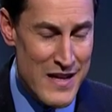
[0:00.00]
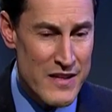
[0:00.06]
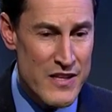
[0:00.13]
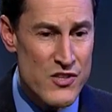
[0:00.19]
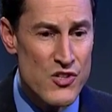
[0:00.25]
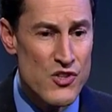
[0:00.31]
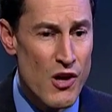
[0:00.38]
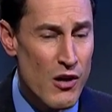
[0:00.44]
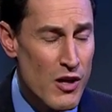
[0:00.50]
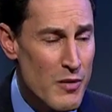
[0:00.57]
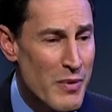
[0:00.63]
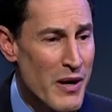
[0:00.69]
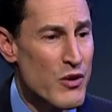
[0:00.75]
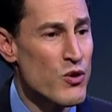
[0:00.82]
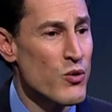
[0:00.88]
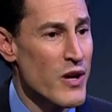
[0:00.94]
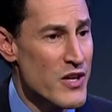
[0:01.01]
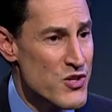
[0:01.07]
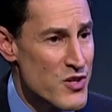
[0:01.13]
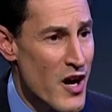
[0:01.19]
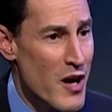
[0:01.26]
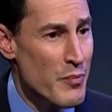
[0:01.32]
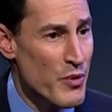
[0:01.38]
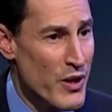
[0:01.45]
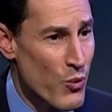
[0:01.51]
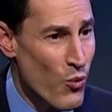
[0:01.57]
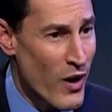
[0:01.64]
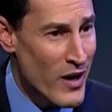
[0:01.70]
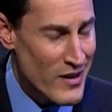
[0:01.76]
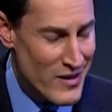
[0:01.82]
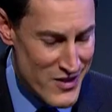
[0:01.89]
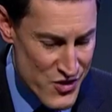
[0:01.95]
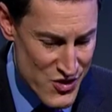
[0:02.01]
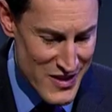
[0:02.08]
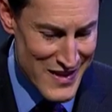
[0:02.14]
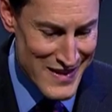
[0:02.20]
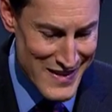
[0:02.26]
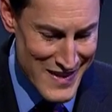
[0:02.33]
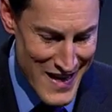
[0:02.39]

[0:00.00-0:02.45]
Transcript: This is all about who gets to operate wireless in